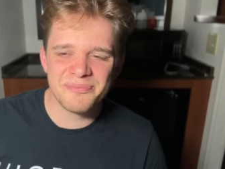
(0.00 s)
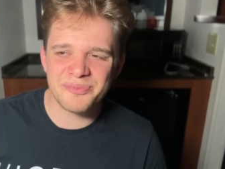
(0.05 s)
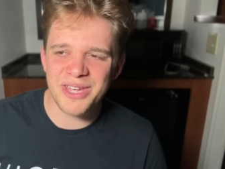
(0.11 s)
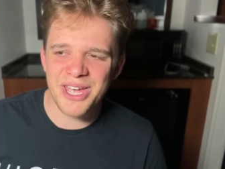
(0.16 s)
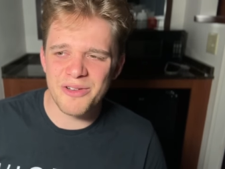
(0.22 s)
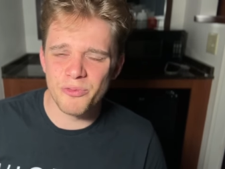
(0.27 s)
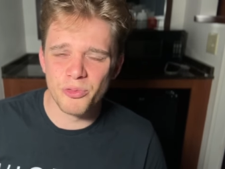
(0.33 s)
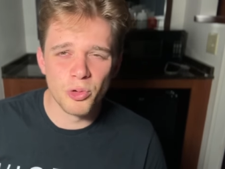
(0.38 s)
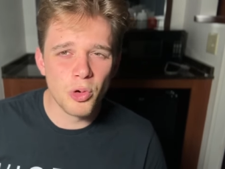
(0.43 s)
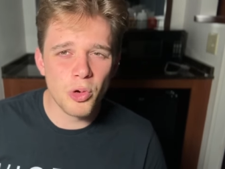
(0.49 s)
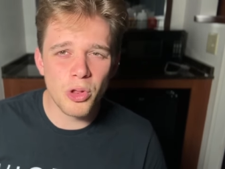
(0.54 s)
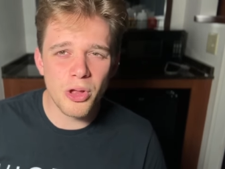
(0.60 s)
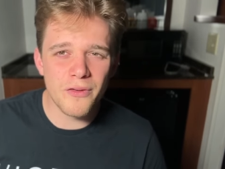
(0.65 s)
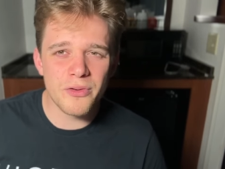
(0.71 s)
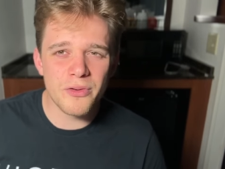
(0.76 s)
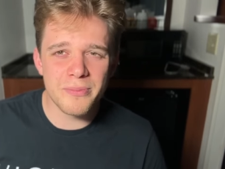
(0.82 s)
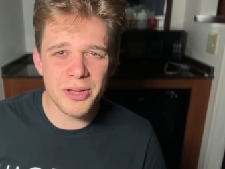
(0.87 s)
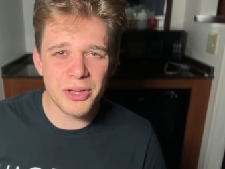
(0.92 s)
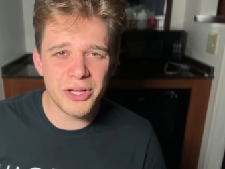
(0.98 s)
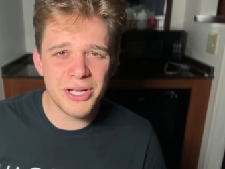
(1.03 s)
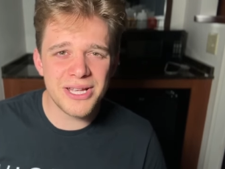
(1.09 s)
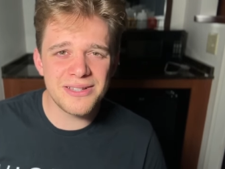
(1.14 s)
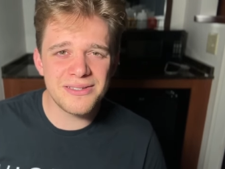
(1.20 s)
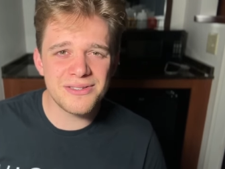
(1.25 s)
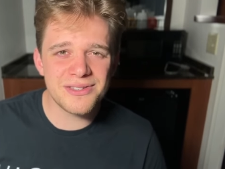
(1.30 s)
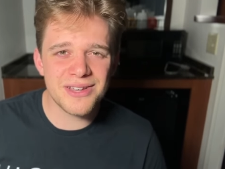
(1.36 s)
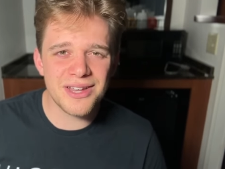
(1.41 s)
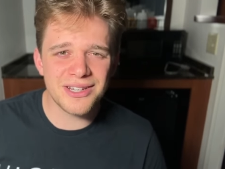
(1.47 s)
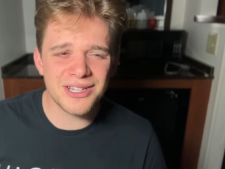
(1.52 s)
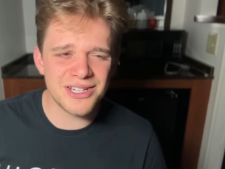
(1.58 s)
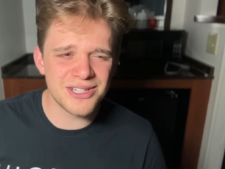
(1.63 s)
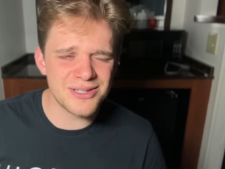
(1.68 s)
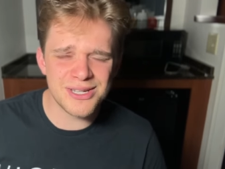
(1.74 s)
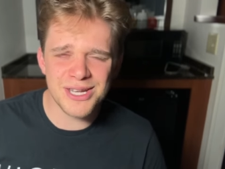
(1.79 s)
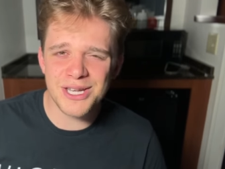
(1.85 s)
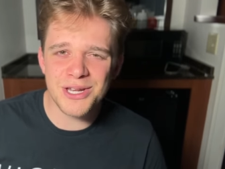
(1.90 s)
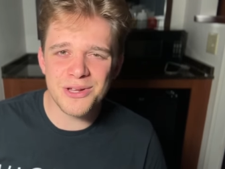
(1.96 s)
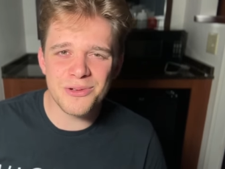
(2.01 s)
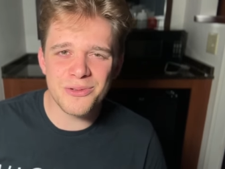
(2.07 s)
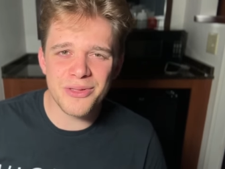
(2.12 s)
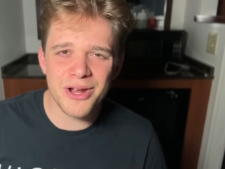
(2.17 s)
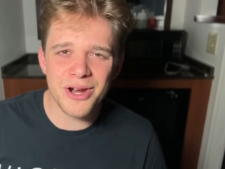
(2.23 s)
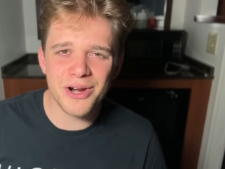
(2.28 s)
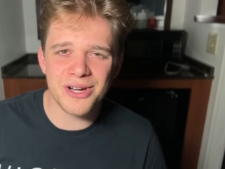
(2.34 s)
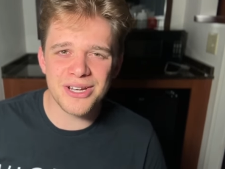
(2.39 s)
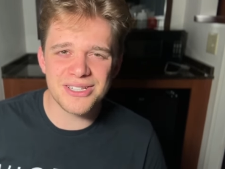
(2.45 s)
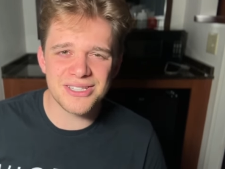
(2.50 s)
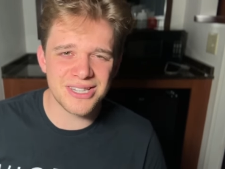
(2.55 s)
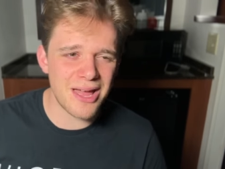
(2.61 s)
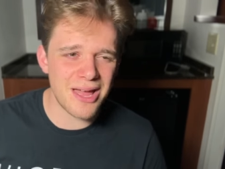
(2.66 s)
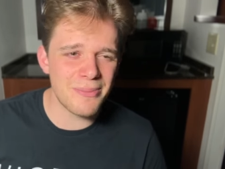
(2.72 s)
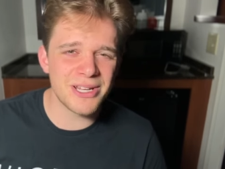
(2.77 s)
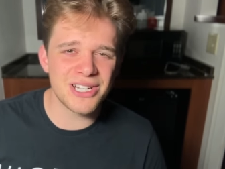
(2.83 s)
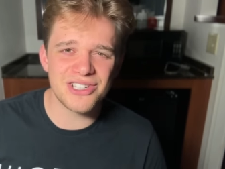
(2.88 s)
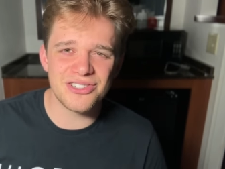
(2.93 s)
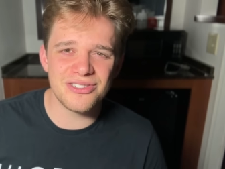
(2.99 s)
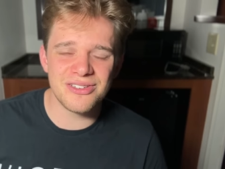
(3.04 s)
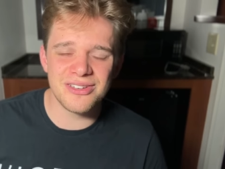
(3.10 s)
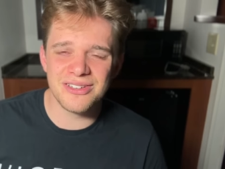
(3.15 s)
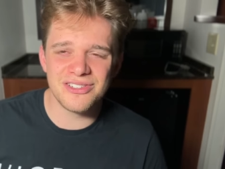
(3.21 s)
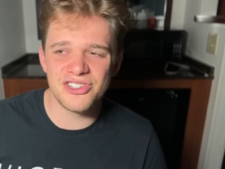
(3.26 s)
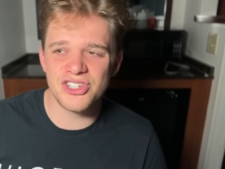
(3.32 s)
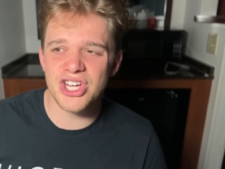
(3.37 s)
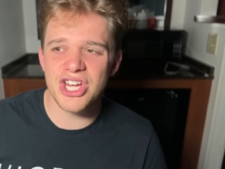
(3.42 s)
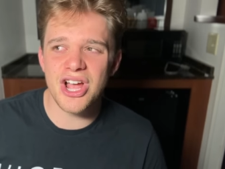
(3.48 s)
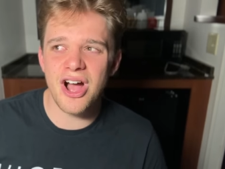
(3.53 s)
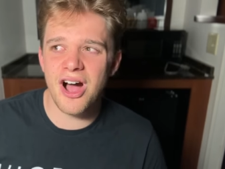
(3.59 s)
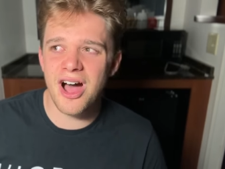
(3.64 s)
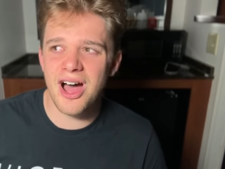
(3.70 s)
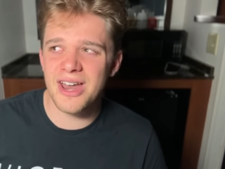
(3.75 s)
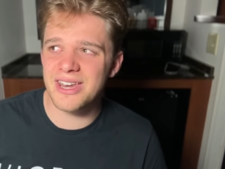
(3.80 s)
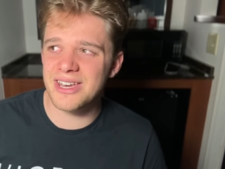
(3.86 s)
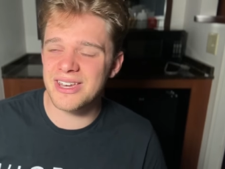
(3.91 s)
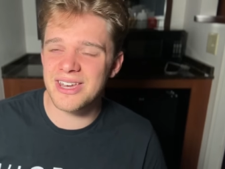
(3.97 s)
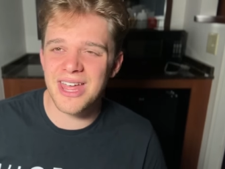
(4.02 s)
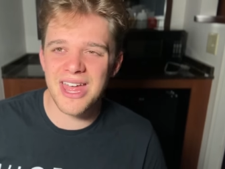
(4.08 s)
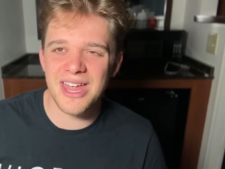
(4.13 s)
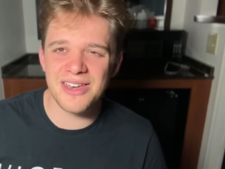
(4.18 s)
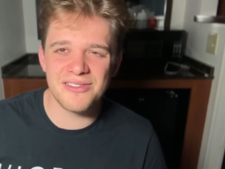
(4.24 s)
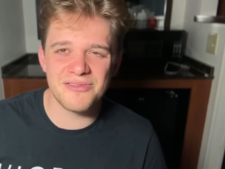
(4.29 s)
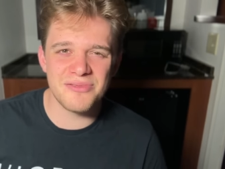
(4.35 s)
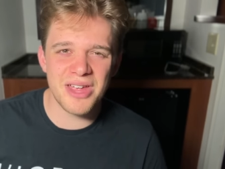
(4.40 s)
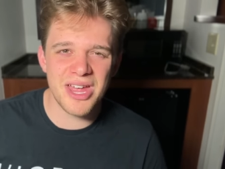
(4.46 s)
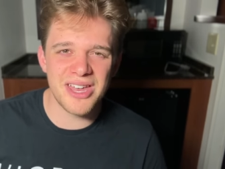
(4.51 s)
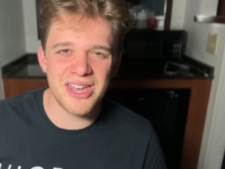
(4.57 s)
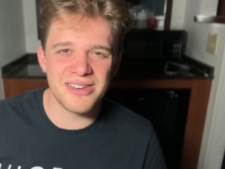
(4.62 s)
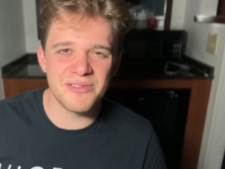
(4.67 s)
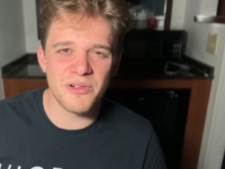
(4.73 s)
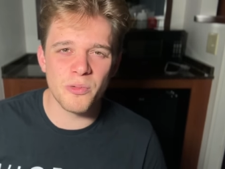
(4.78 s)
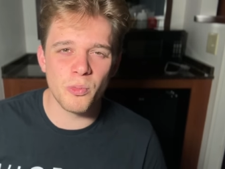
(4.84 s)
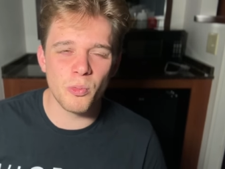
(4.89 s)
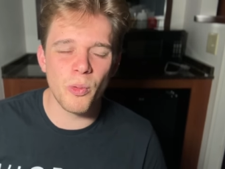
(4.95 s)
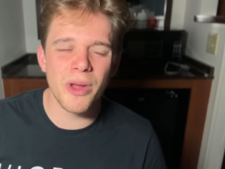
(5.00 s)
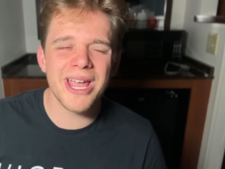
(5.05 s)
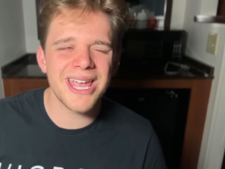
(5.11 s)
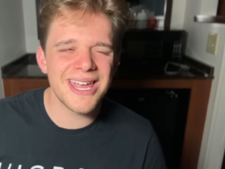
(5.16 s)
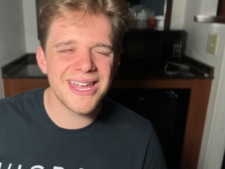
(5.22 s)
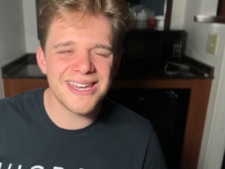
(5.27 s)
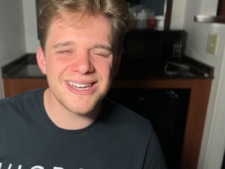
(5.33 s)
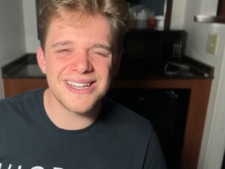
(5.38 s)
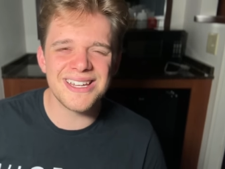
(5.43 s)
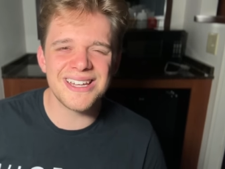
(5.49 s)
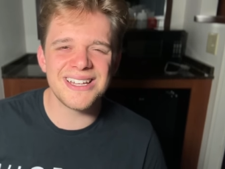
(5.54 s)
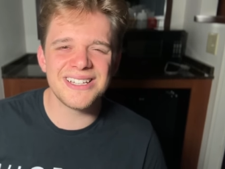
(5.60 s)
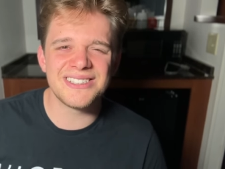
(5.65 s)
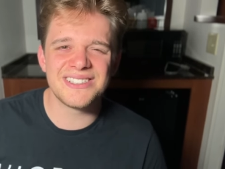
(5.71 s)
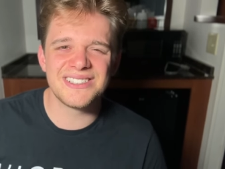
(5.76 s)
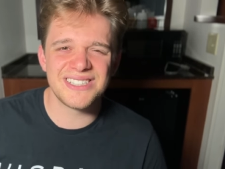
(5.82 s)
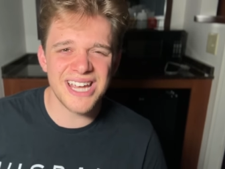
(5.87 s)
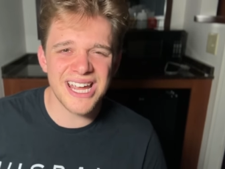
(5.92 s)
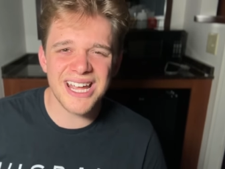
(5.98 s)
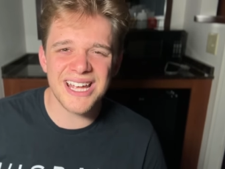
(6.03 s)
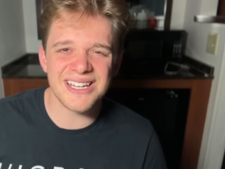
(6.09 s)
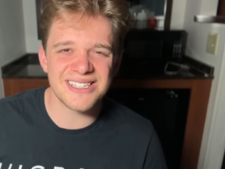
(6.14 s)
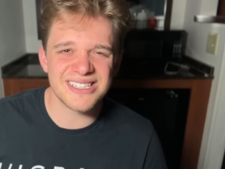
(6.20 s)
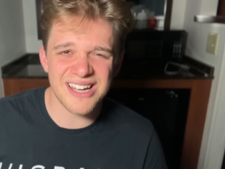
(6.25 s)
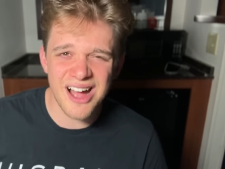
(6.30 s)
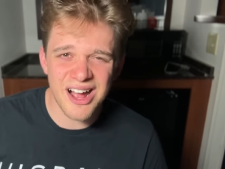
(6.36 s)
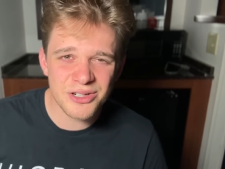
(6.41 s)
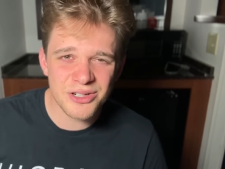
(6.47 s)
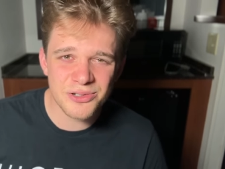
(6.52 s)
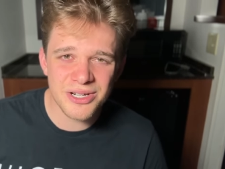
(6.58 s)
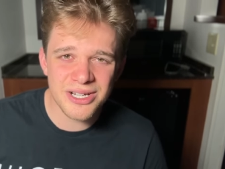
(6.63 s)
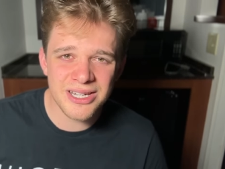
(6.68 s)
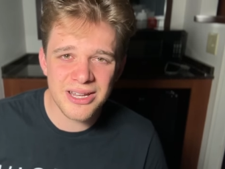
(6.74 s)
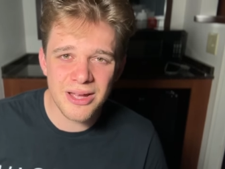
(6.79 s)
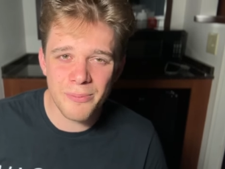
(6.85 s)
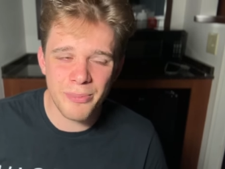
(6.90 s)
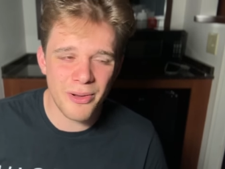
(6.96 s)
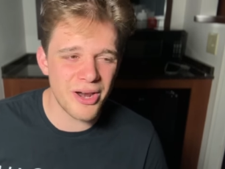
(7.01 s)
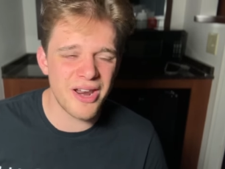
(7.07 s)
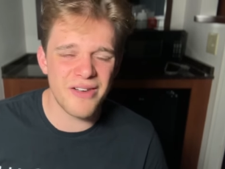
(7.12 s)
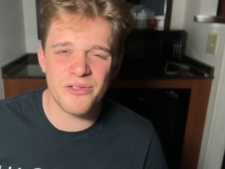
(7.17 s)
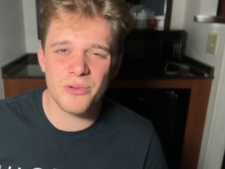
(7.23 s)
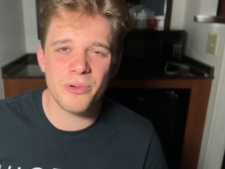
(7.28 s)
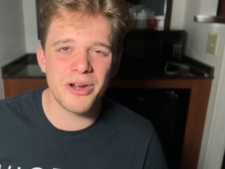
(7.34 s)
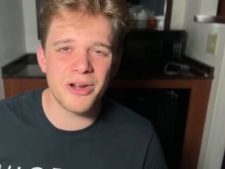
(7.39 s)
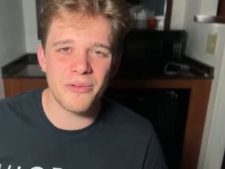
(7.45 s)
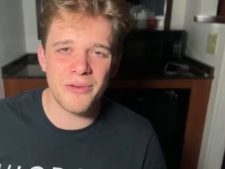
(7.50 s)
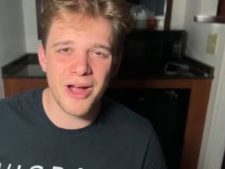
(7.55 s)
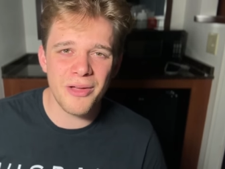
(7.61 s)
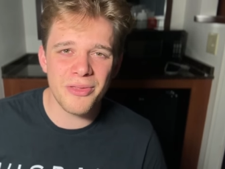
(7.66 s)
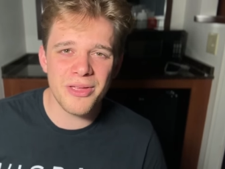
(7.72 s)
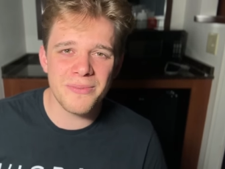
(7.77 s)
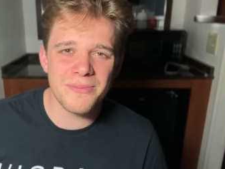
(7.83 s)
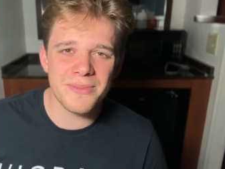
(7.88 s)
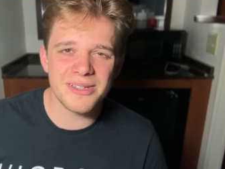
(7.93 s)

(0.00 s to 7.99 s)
and rule over millions and continue their Islamic jihad and, and, and wicked, sick doctrine upon everyone around them?